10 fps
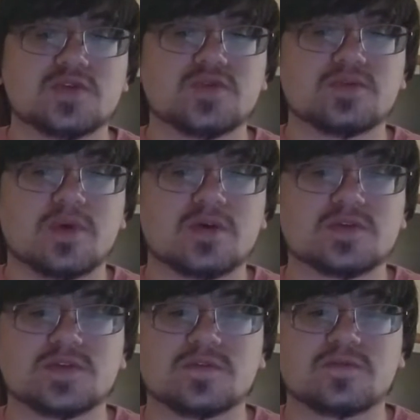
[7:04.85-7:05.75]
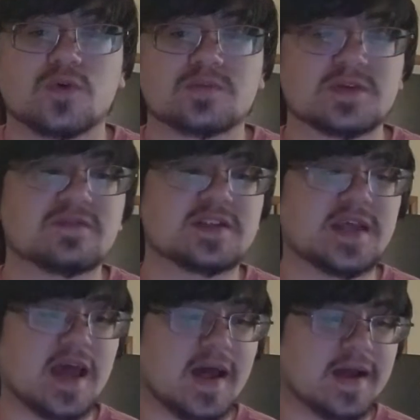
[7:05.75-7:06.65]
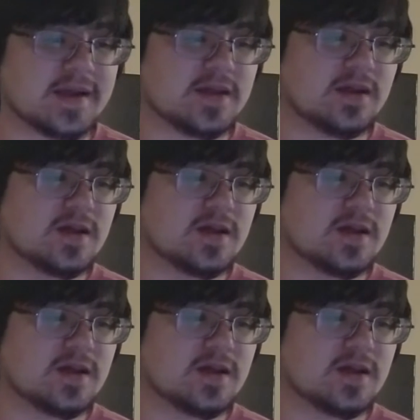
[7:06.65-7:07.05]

to most forms of attack.